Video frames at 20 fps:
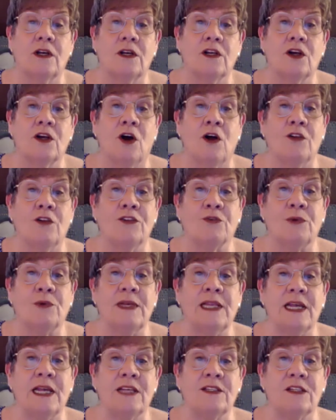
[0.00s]
called Three
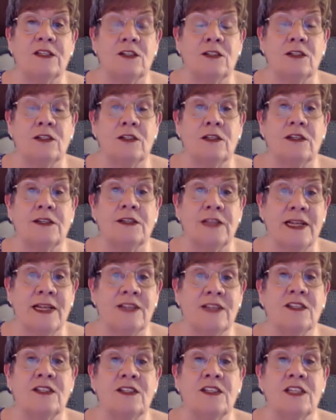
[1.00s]

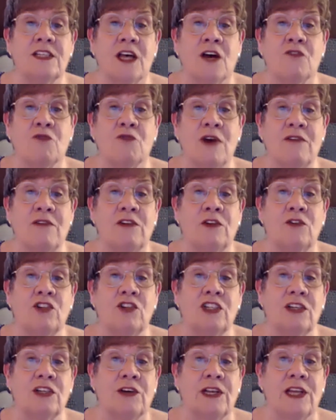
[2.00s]
Lessons of
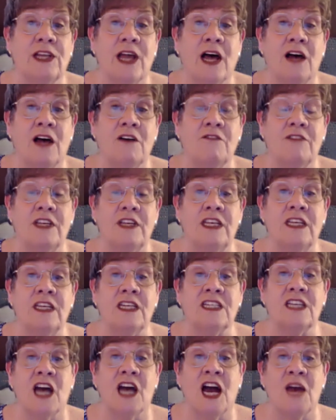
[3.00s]
Revolutionary Love in a
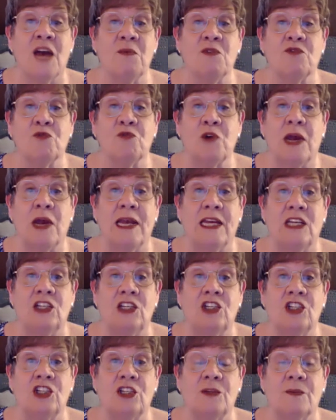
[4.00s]
Time of Rage.